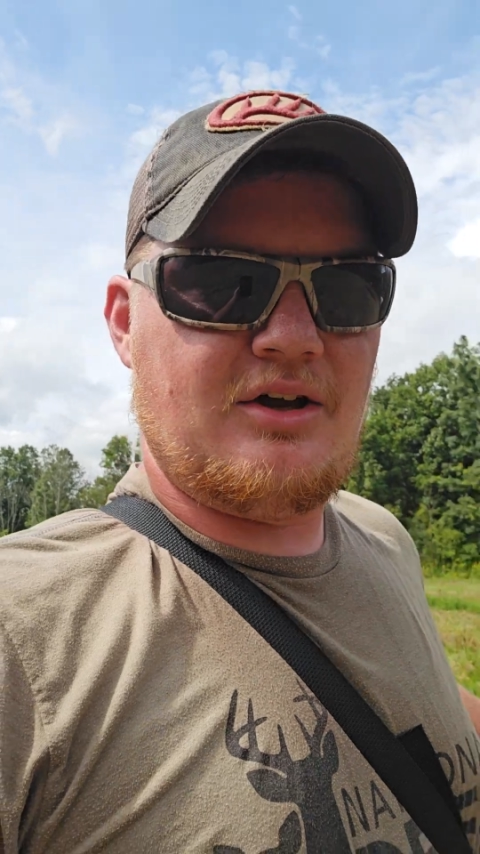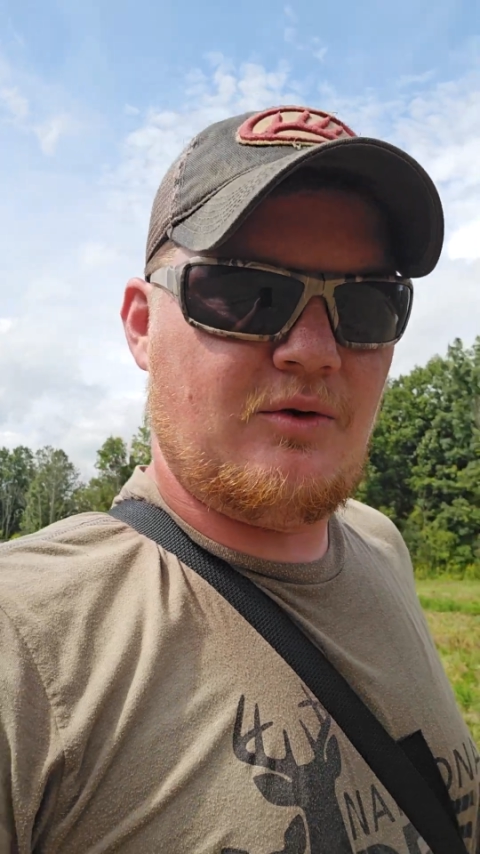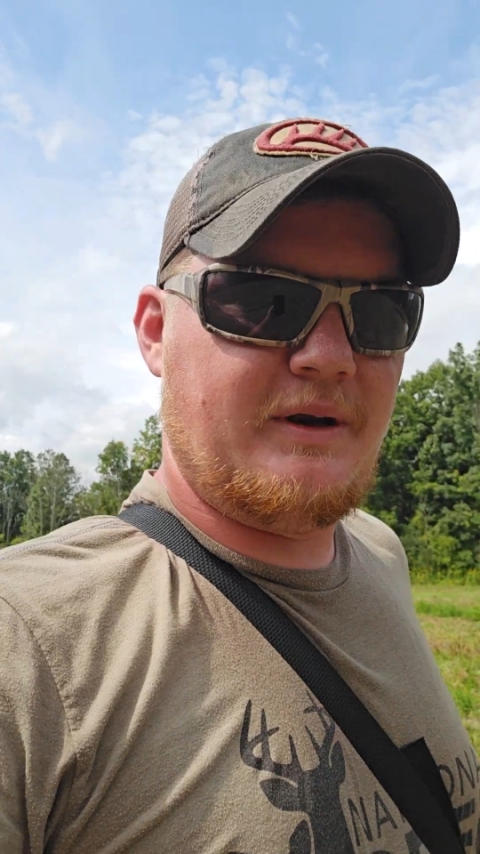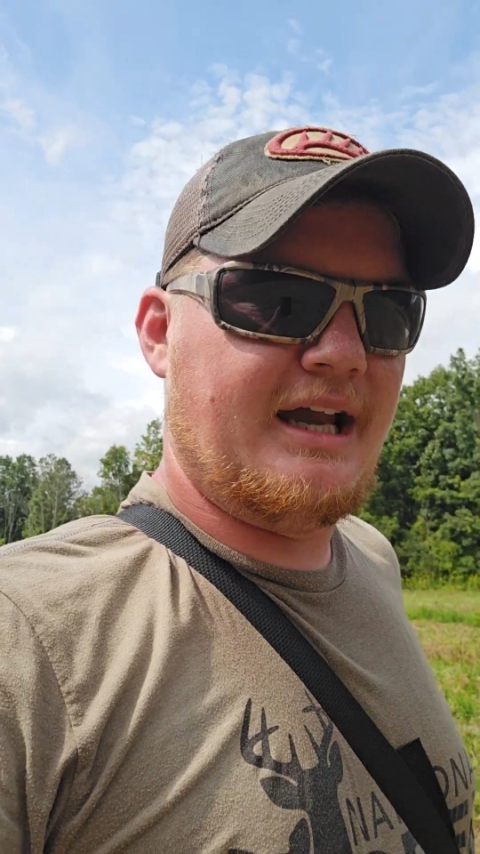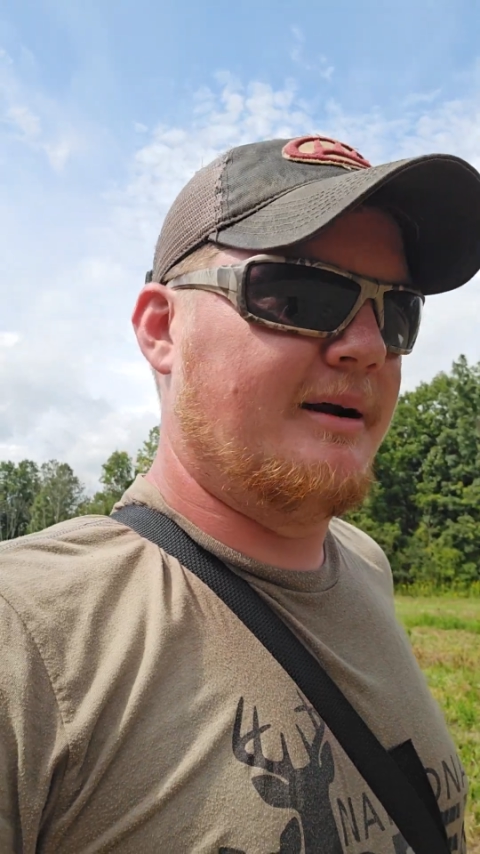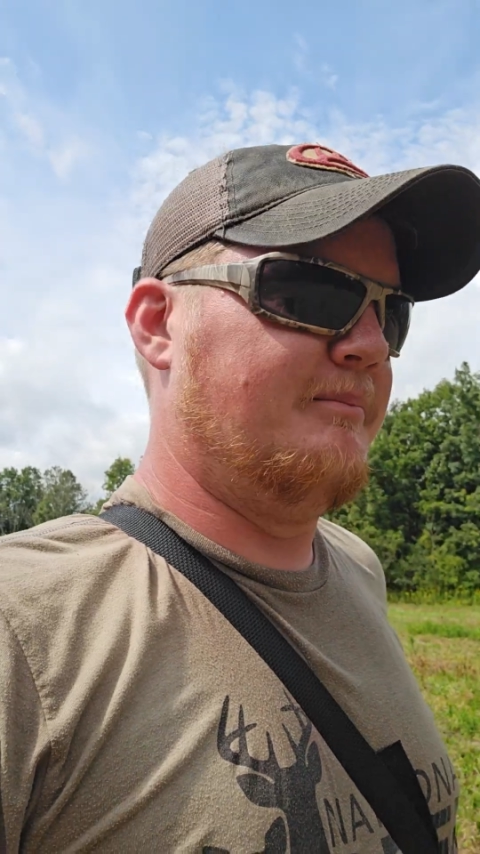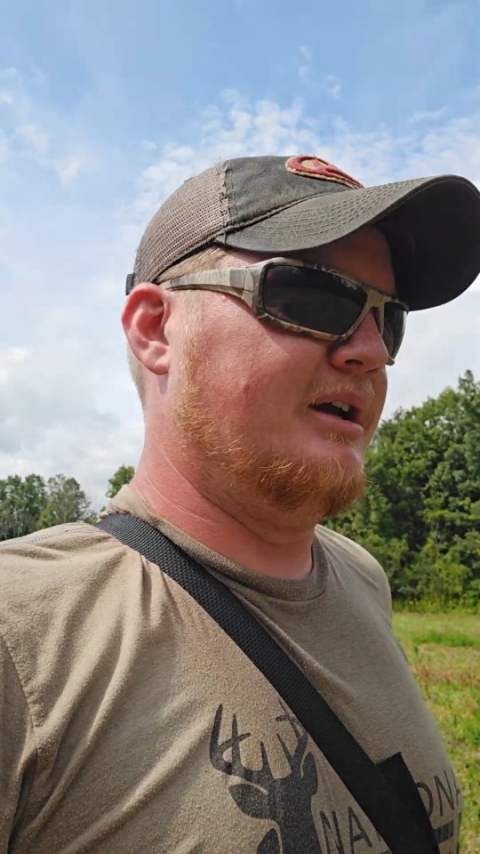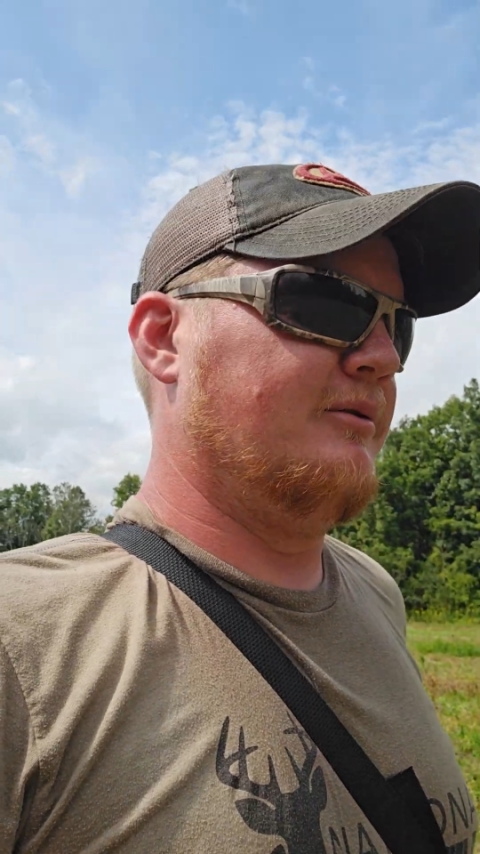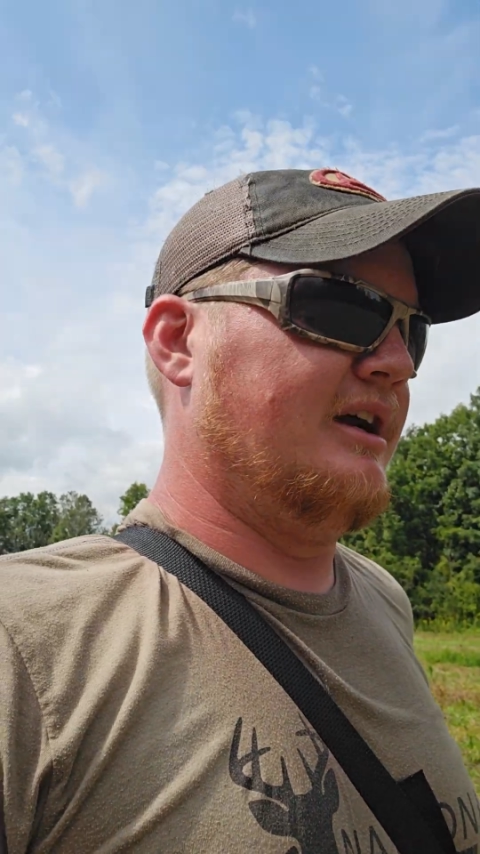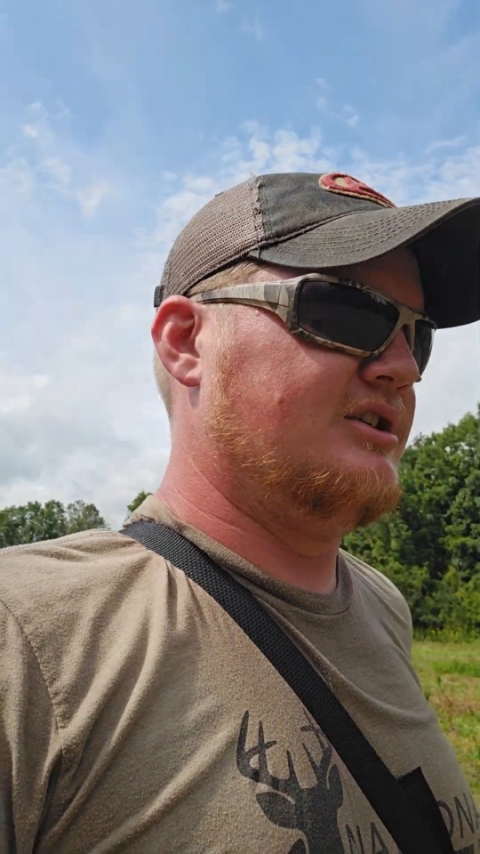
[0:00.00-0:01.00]
We got a
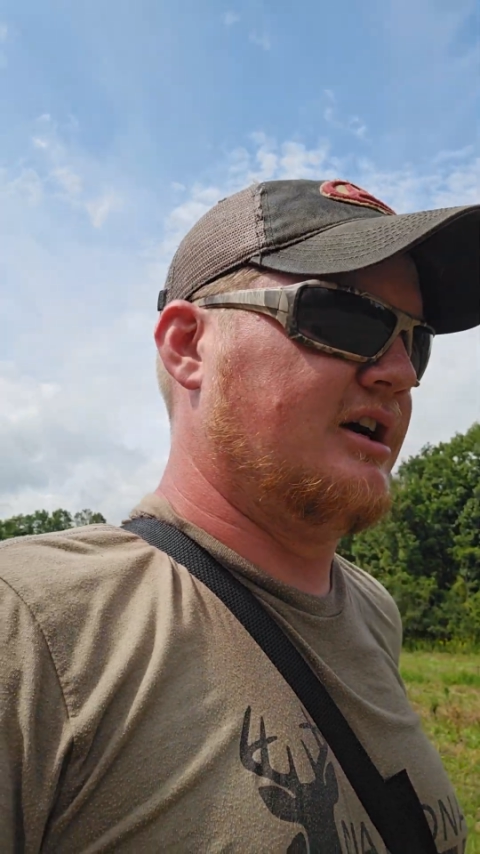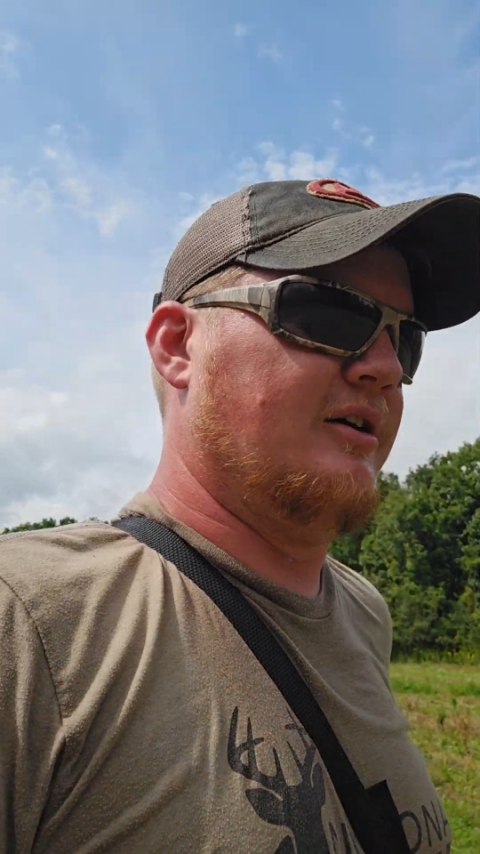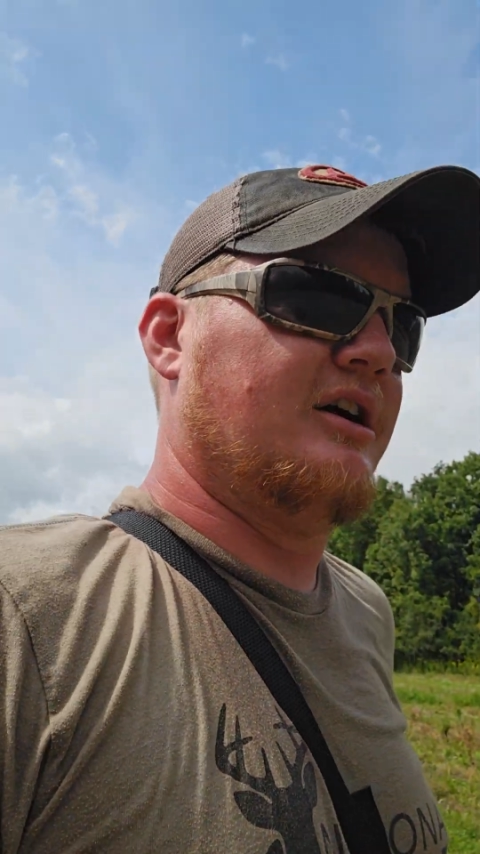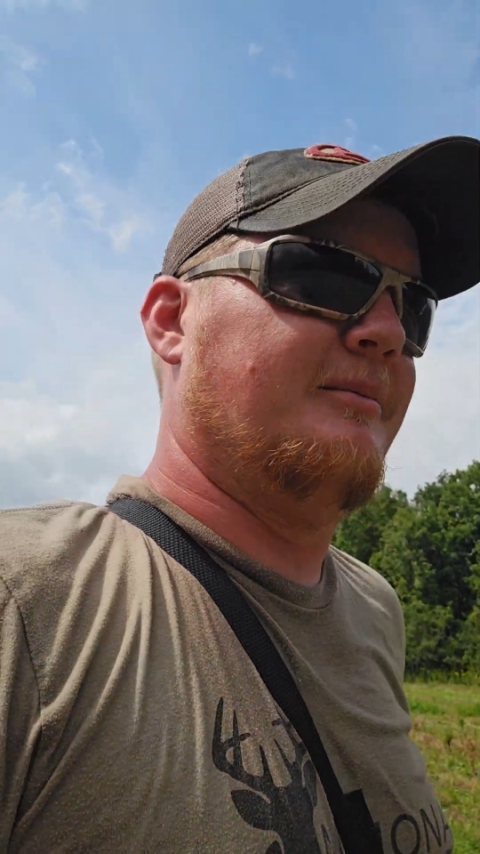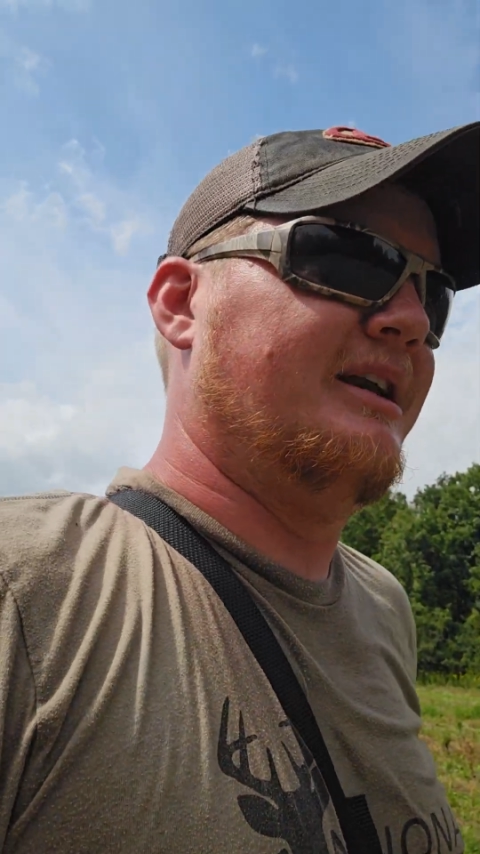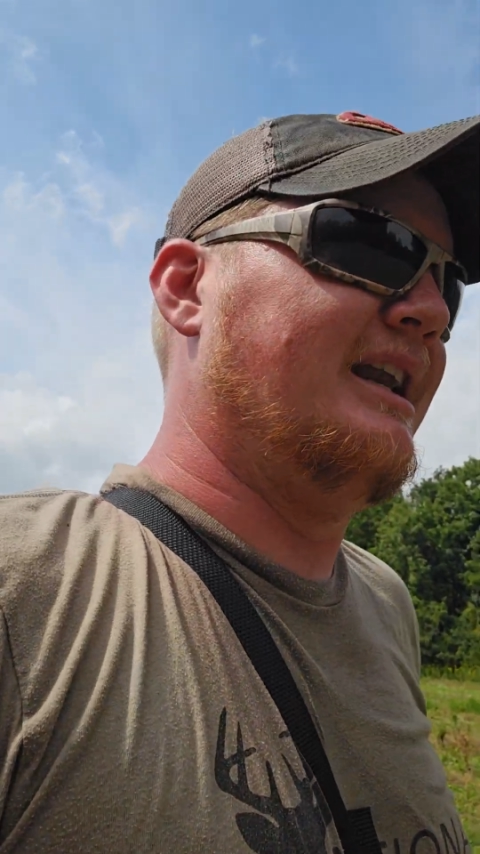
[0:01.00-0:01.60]
big rain shower coming